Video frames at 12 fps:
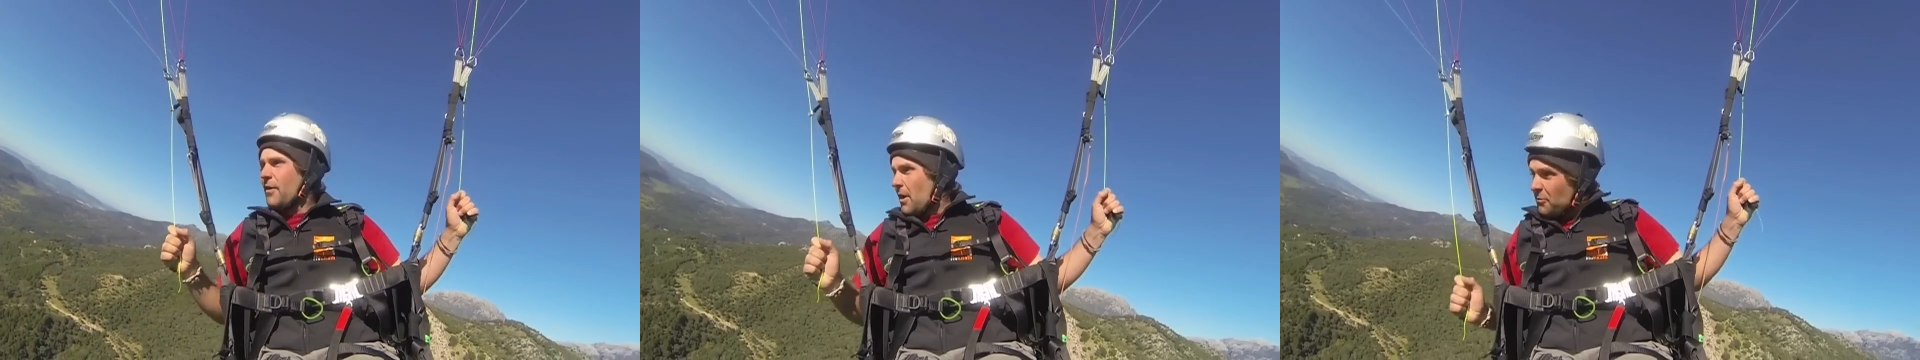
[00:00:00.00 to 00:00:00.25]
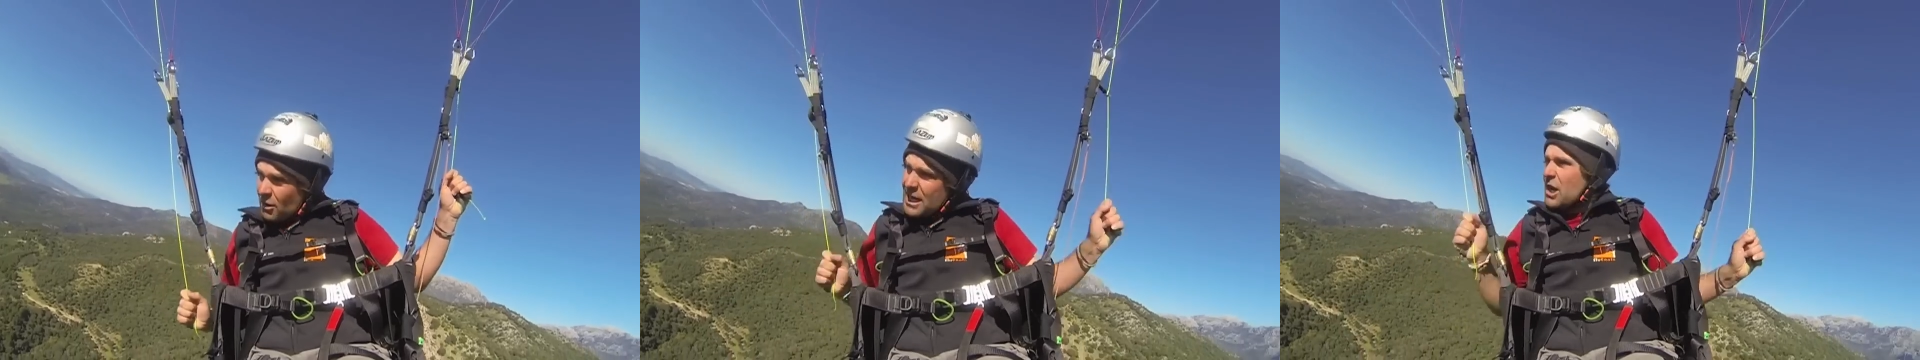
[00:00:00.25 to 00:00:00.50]
If
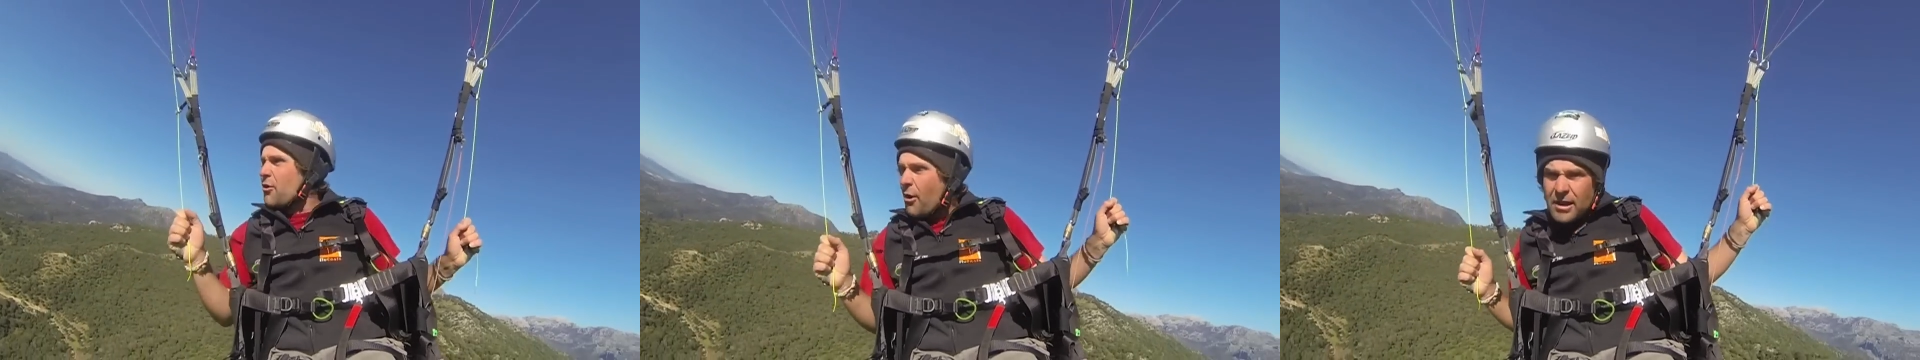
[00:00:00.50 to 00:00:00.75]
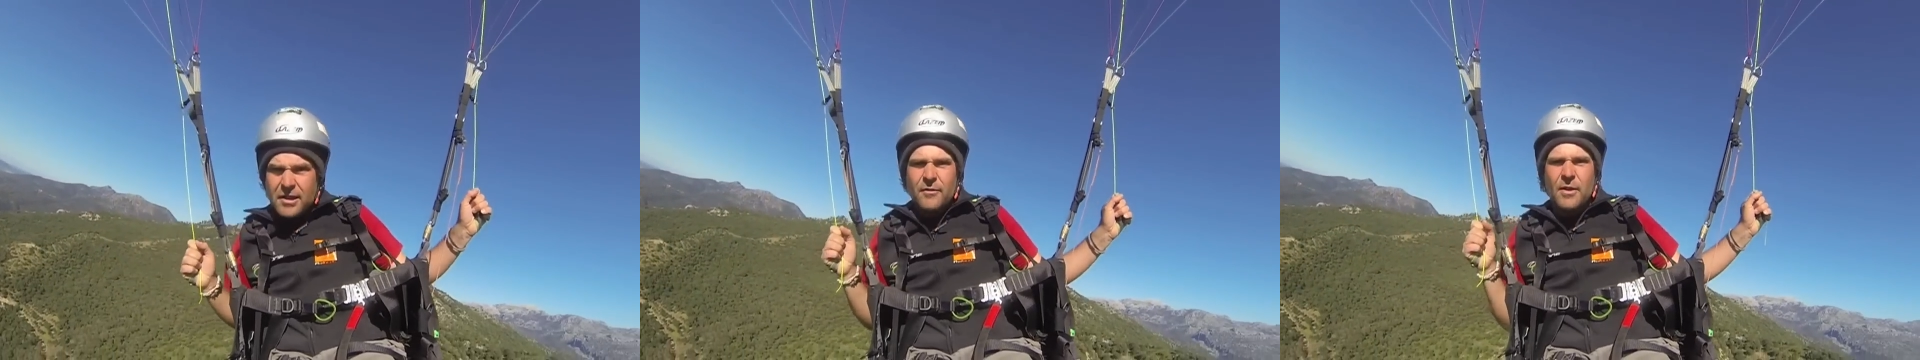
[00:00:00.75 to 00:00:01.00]
I'm really
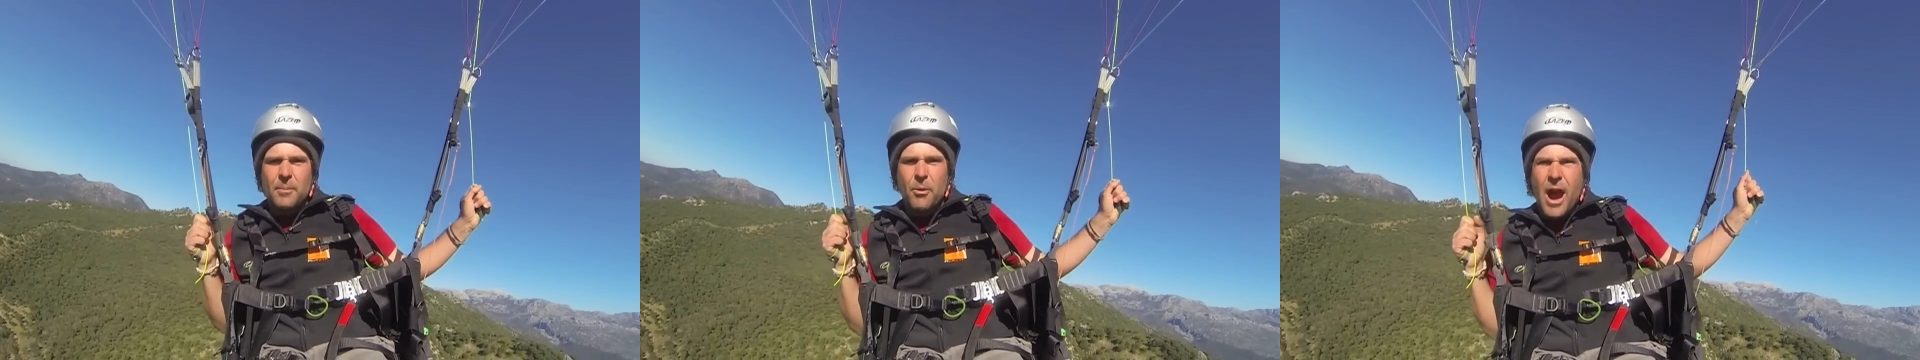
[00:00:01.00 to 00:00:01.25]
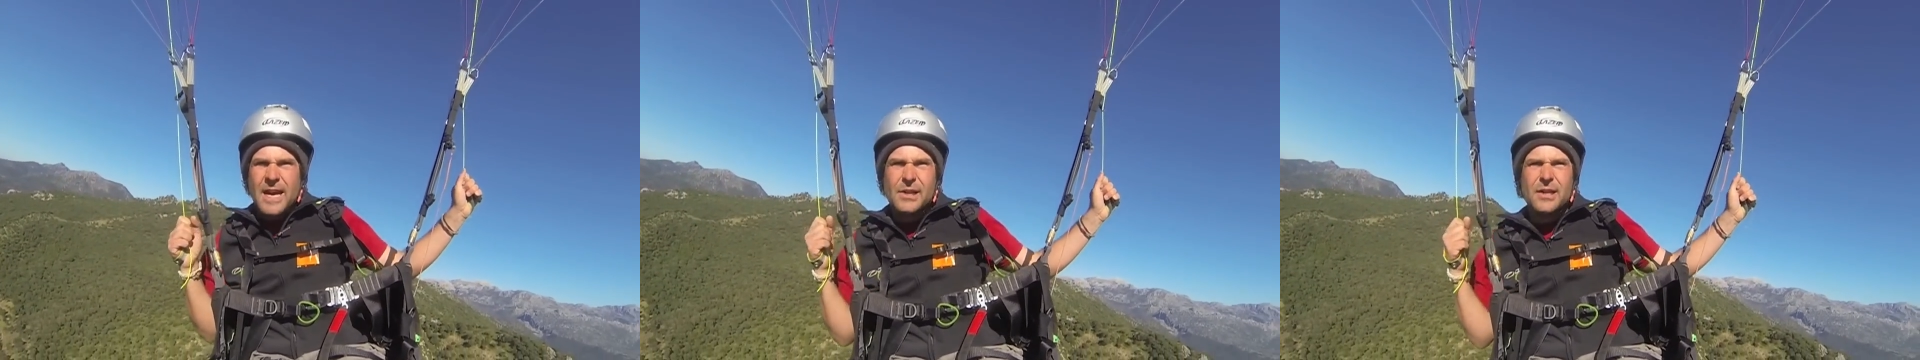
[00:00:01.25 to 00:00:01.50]
aggressive with the
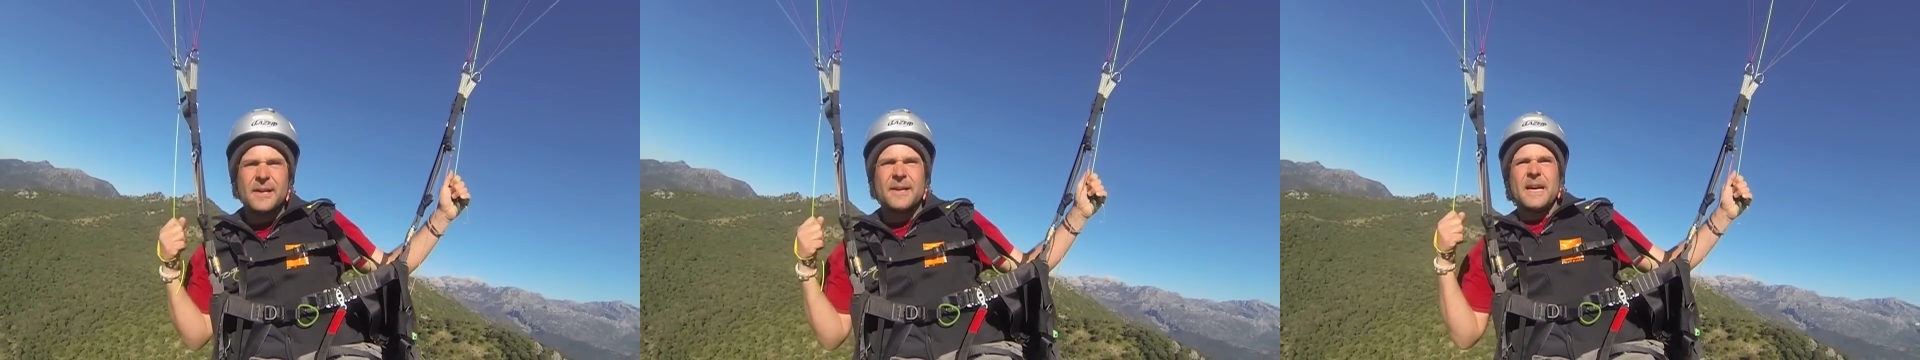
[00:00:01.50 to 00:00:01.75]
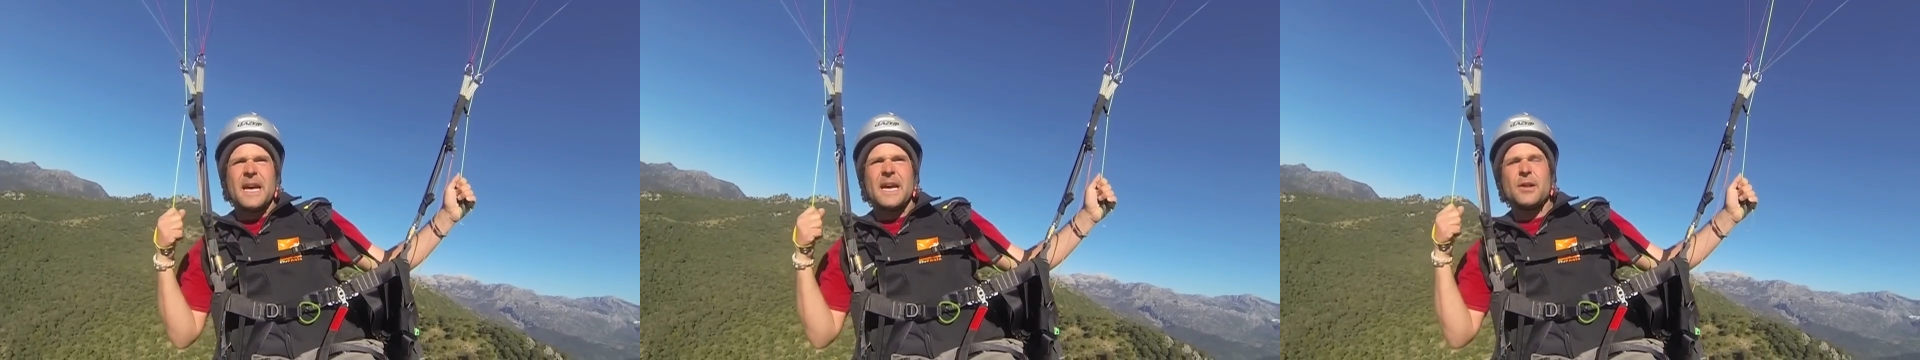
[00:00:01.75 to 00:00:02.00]
brakes
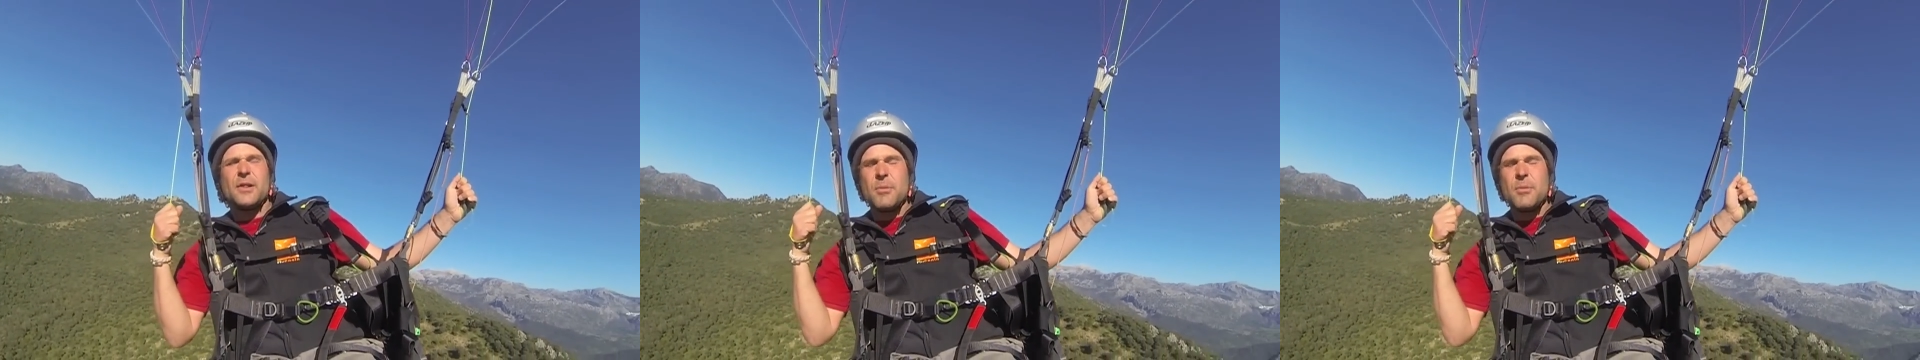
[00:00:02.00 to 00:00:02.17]
in a